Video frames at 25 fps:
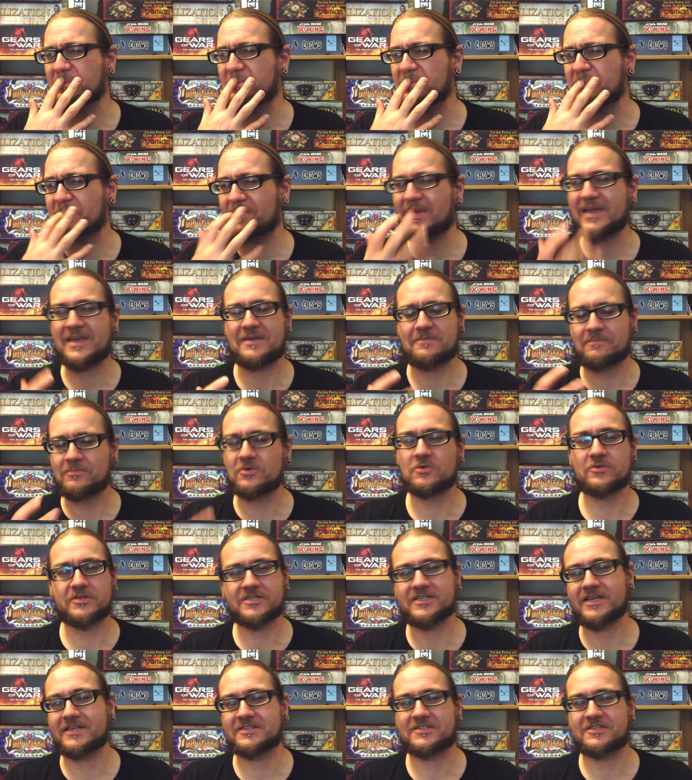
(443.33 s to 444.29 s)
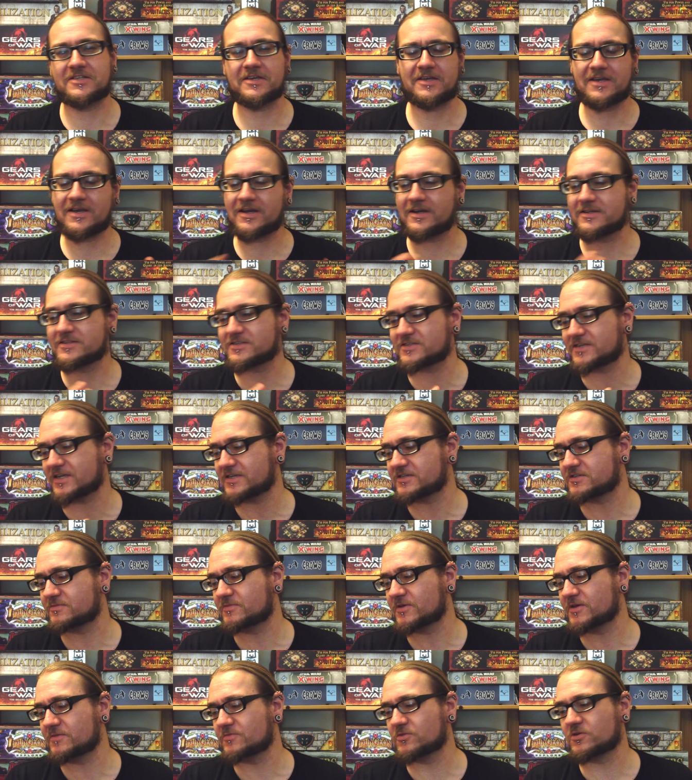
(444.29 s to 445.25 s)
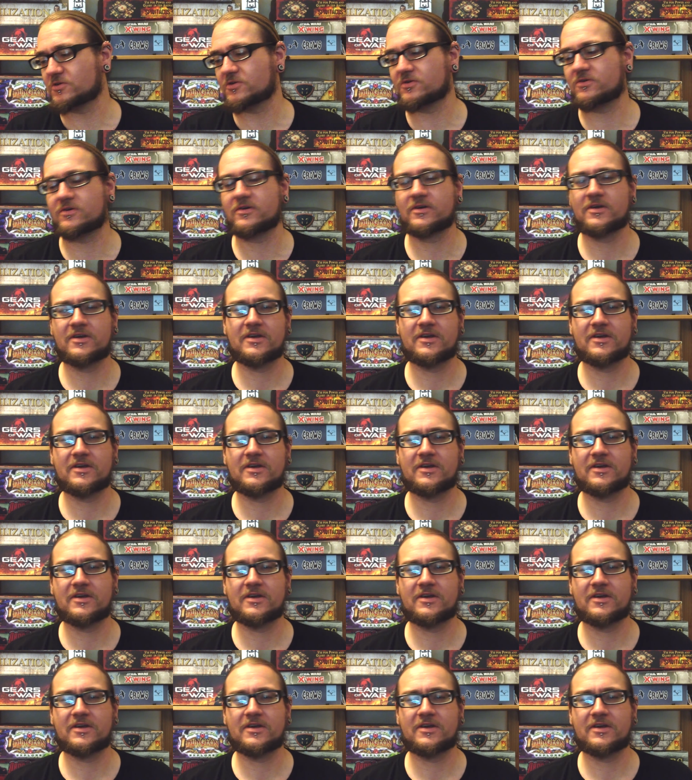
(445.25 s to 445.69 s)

make more sense. The cards tend to be more